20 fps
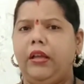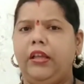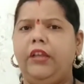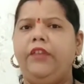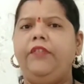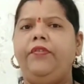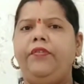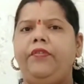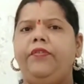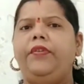
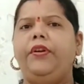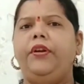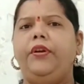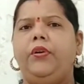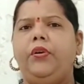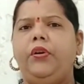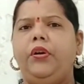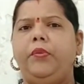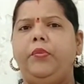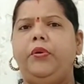if we
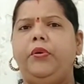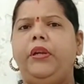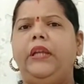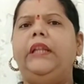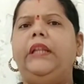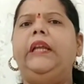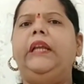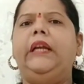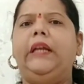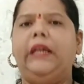talk about
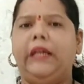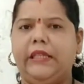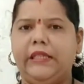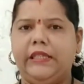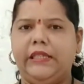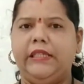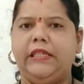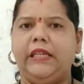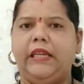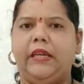any
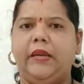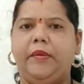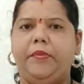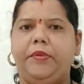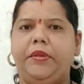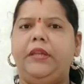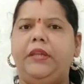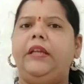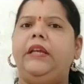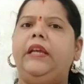
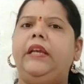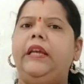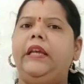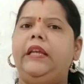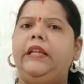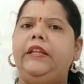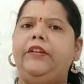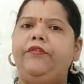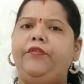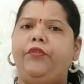concept,
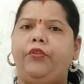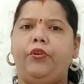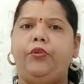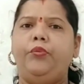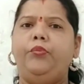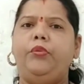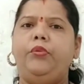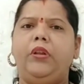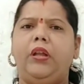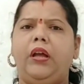any
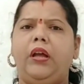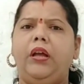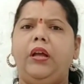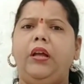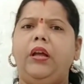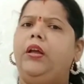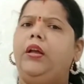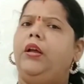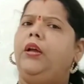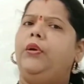formula,
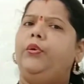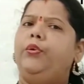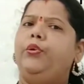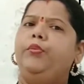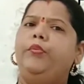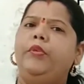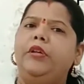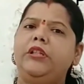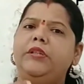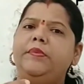
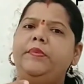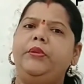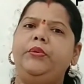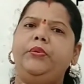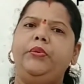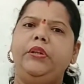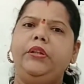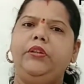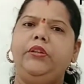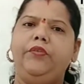you must be
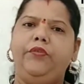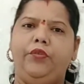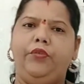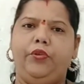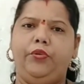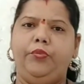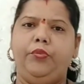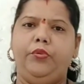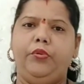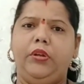knowing the
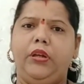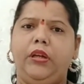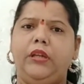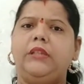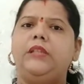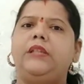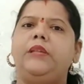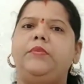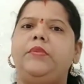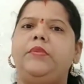
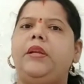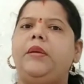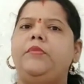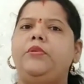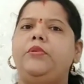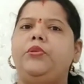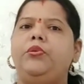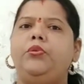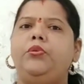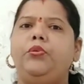formula.
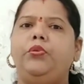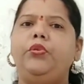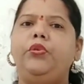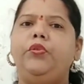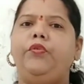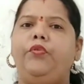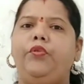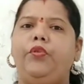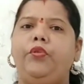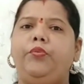Sometimes you know
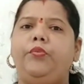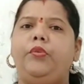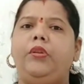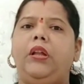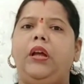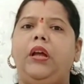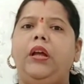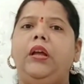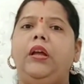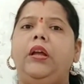the
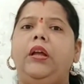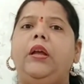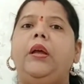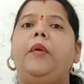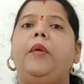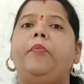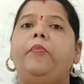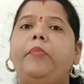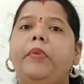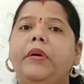formula,
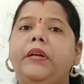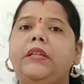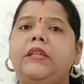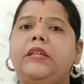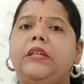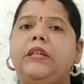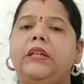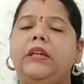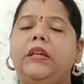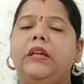
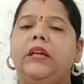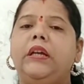but